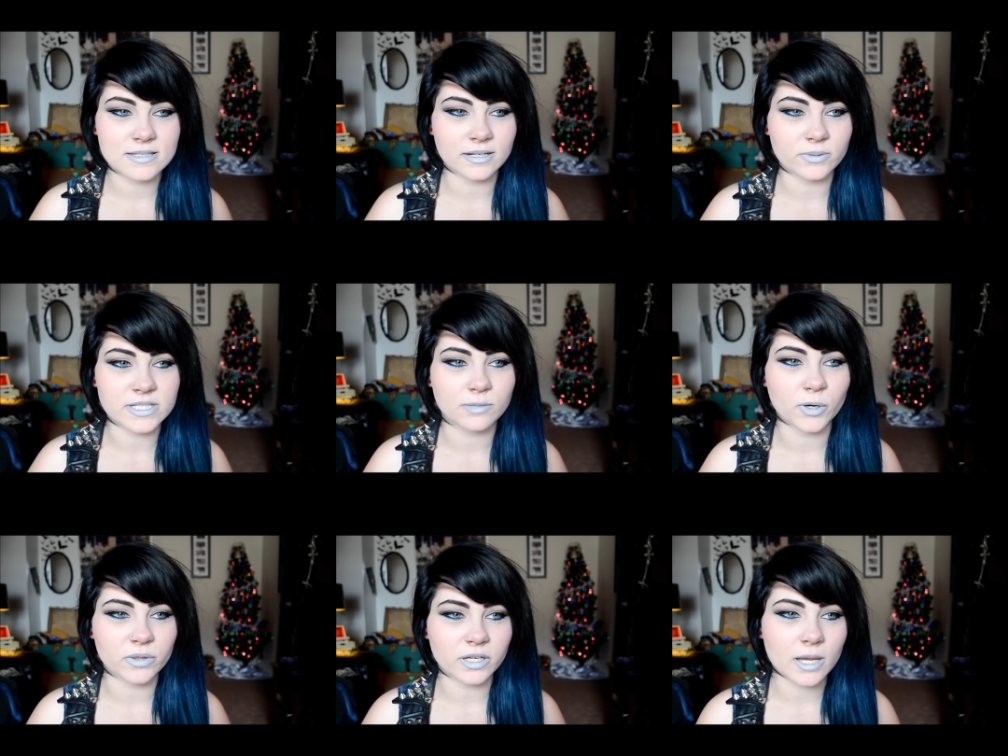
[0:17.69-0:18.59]
They always come
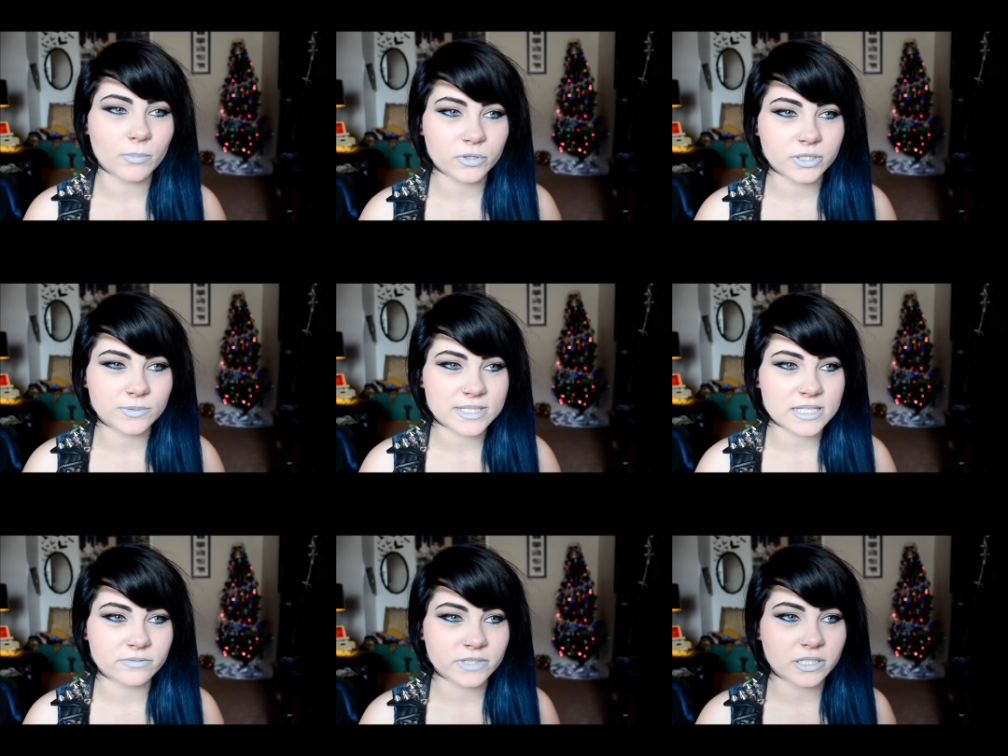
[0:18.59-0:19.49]
out with a couple new ones
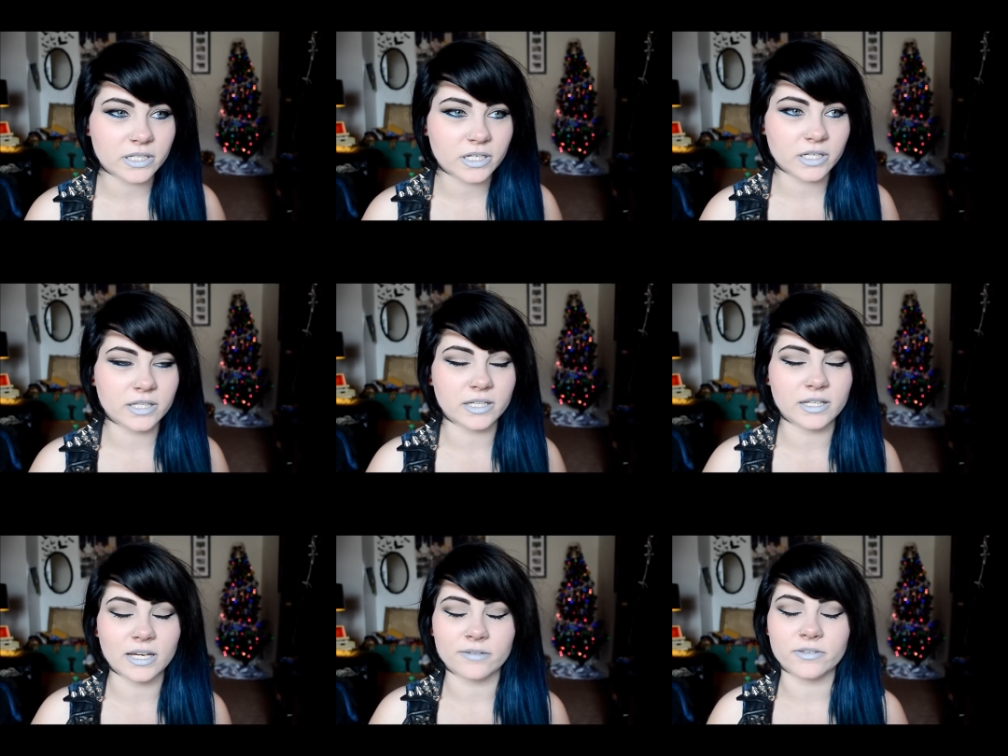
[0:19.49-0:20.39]
every year, and then
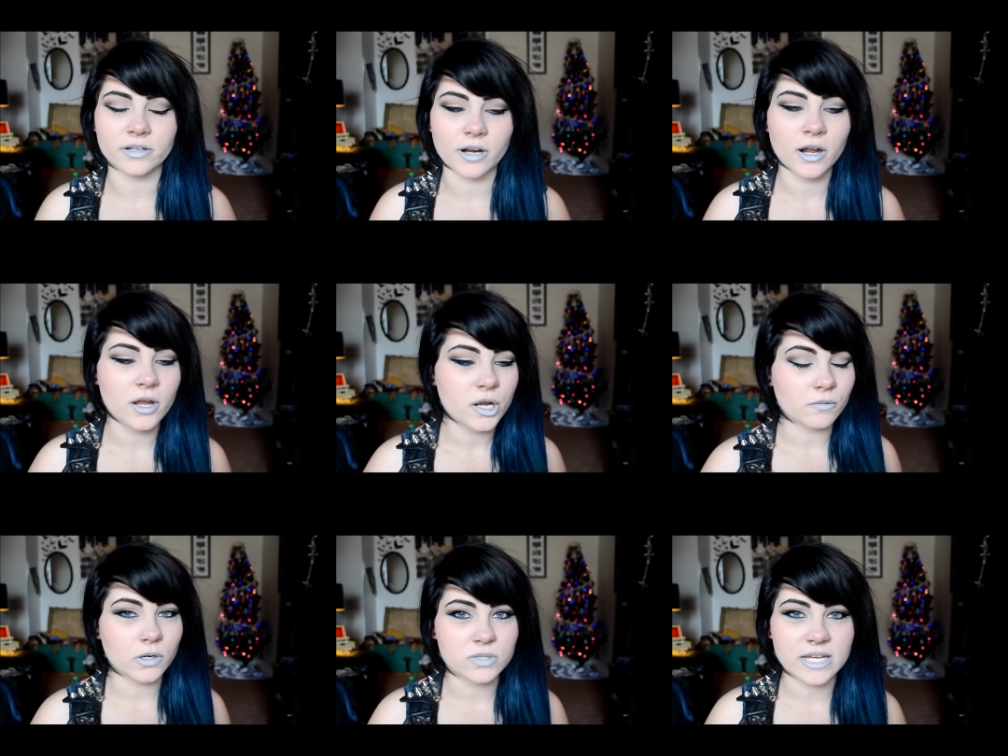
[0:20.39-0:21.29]
they have their
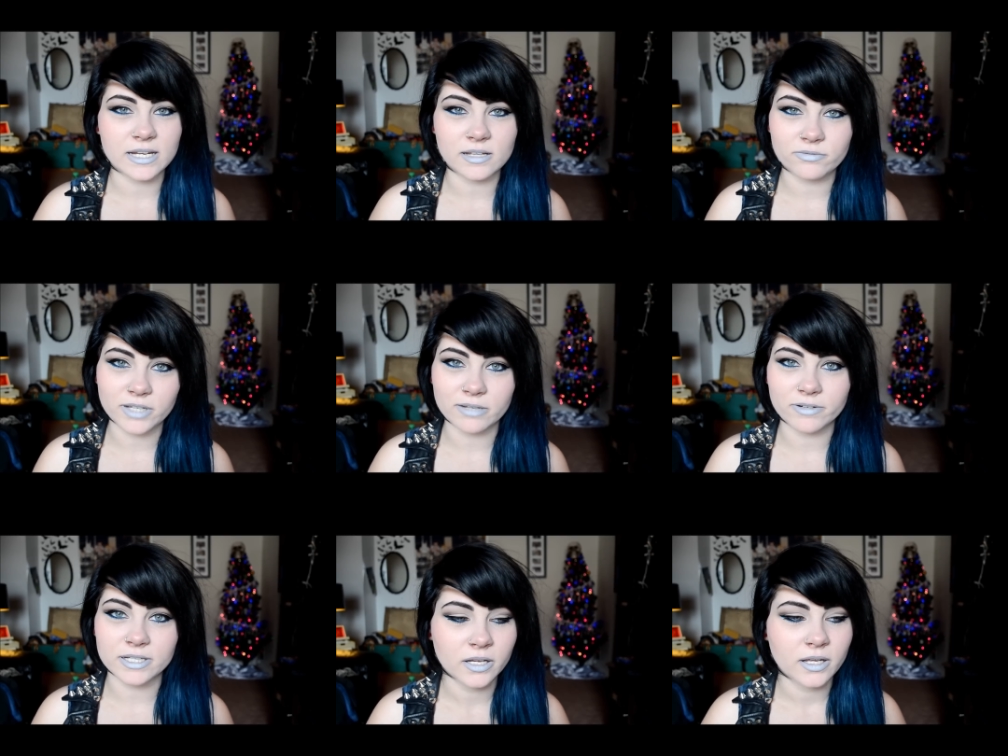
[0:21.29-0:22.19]
rotating
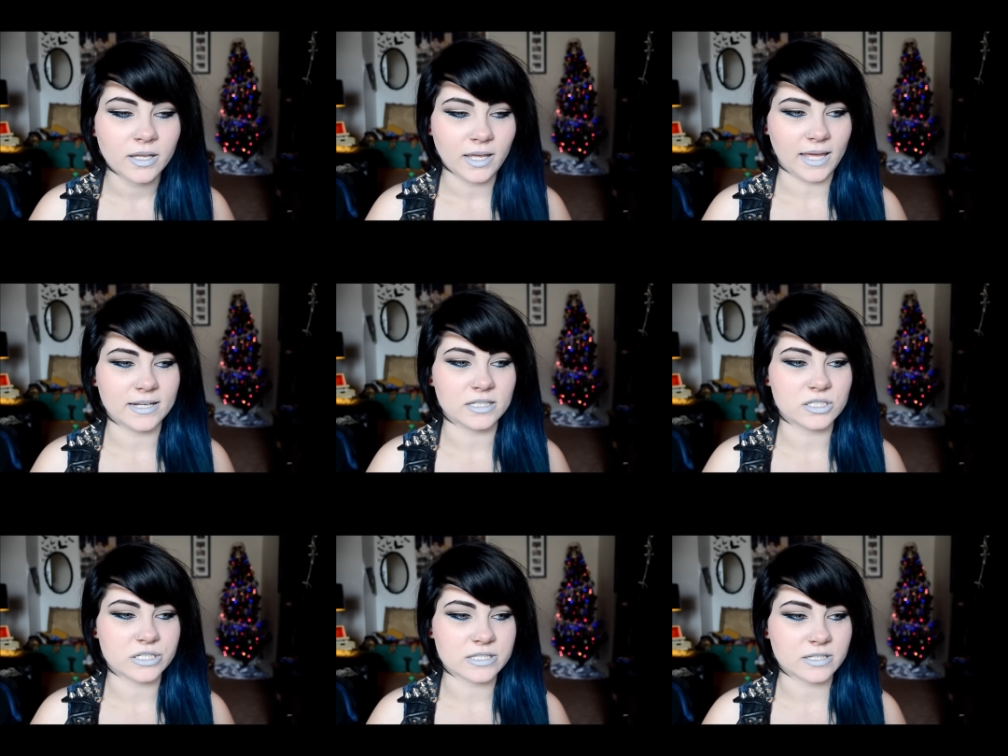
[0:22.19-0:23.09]
favorite, and it's
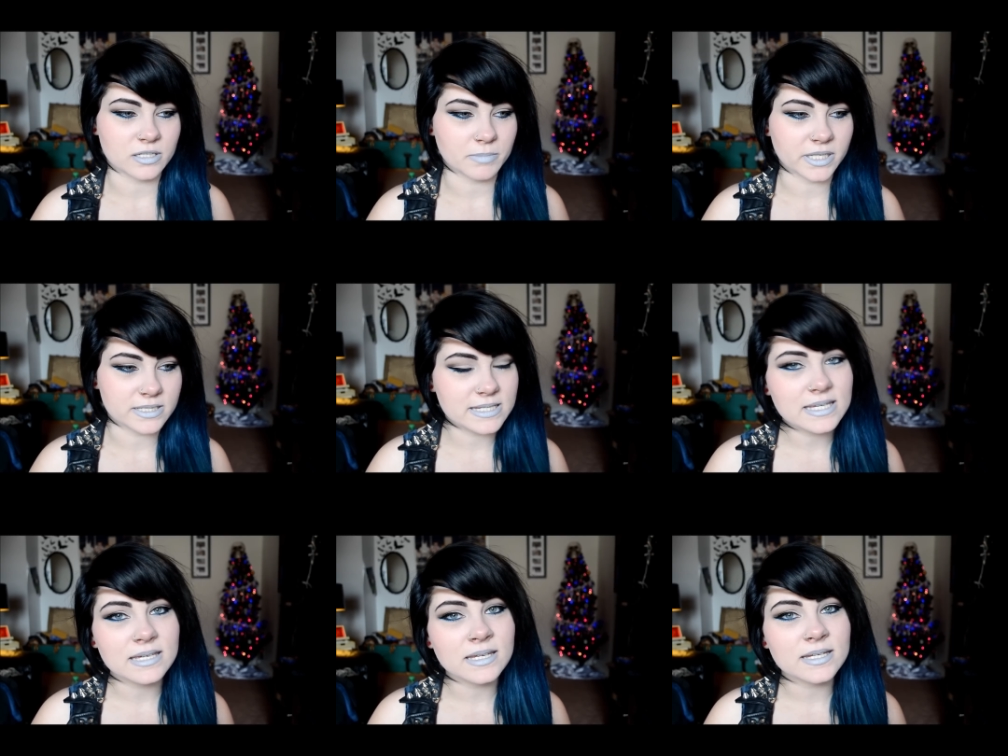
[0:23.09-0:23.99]
just such a big
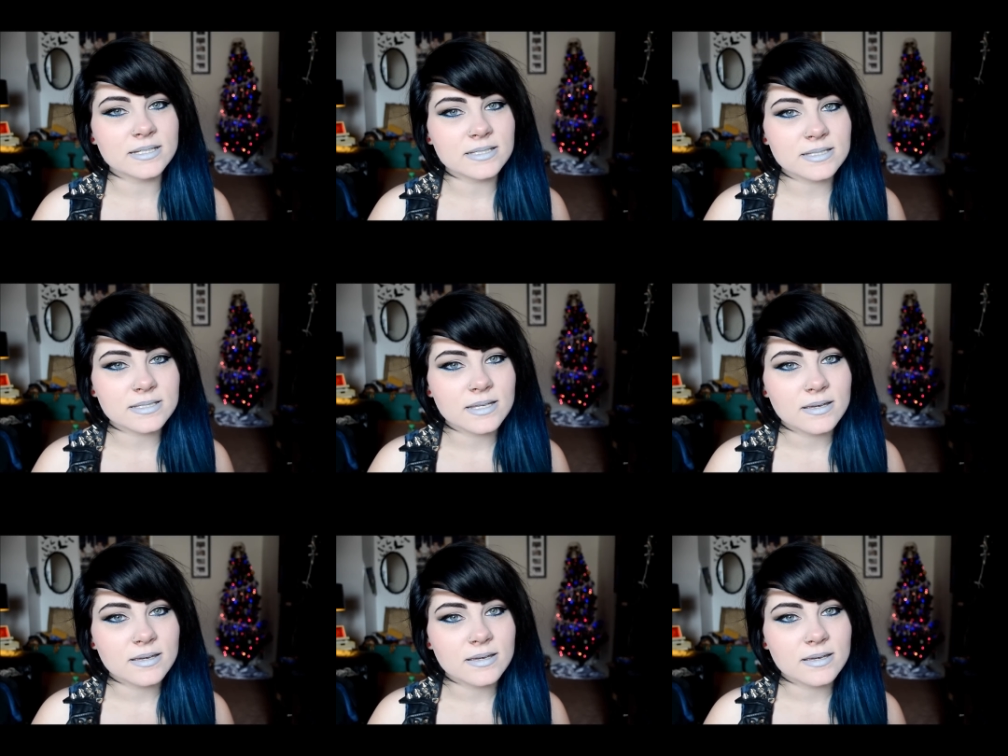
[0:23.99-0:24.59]
tease,